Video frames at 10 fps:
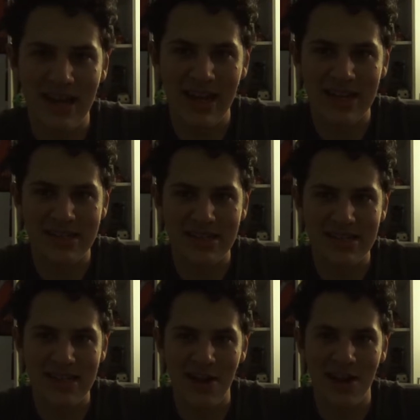its
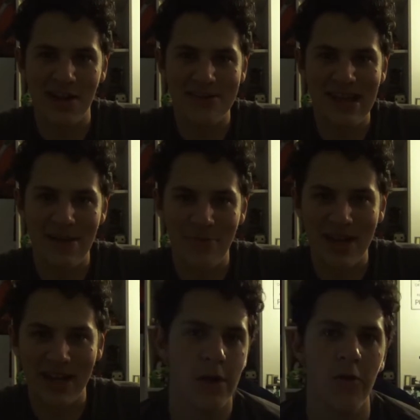
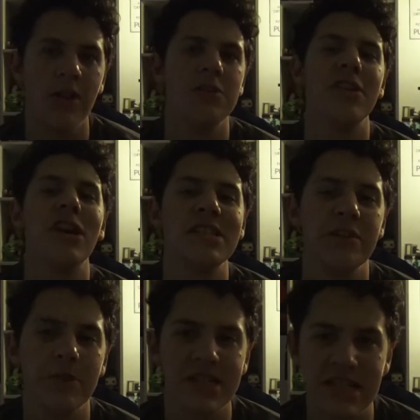stereotyping. Oh, and there's
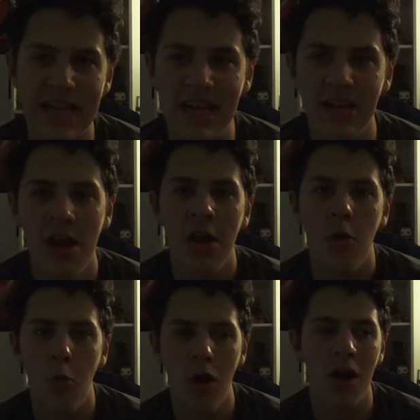also a scene
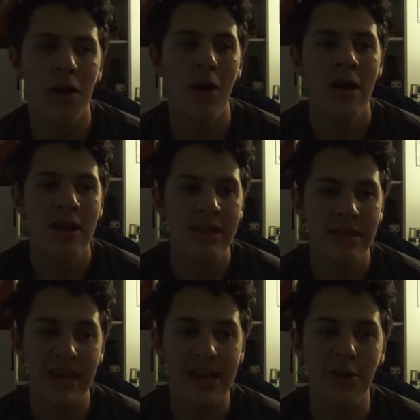where
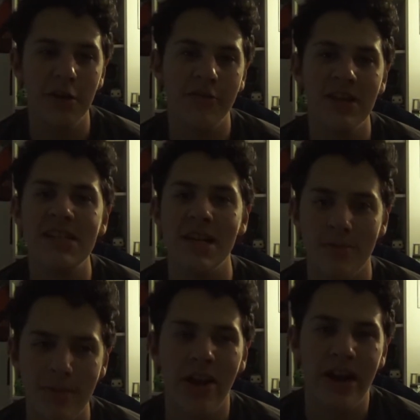they go to visit
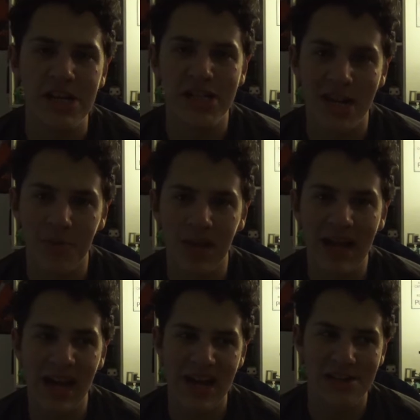Mary J.
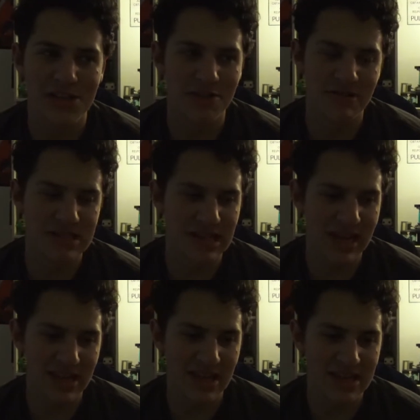Blige, who is
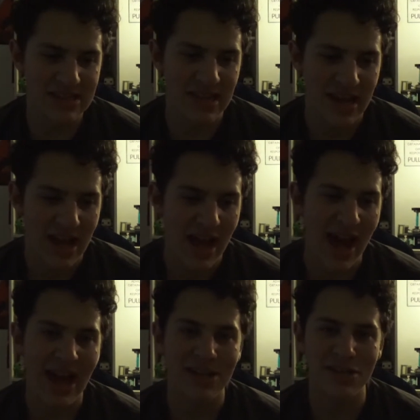like this
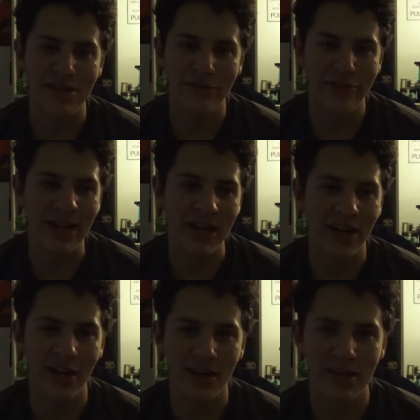action
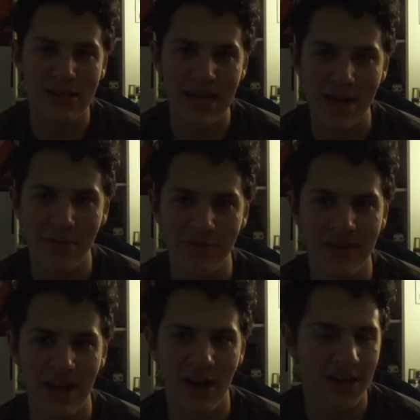figure type
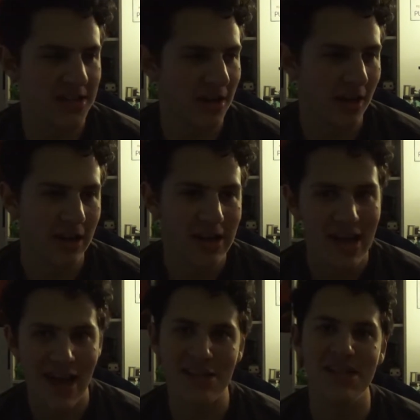of character,
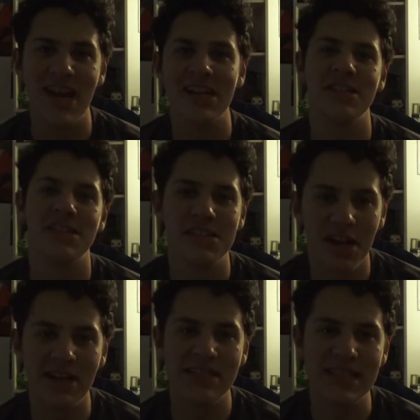and she has a
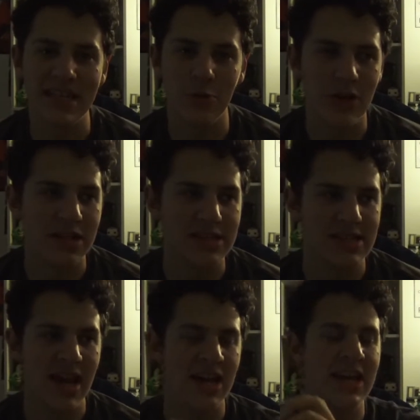song
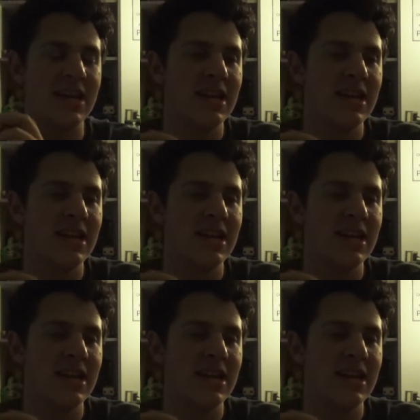sequence, and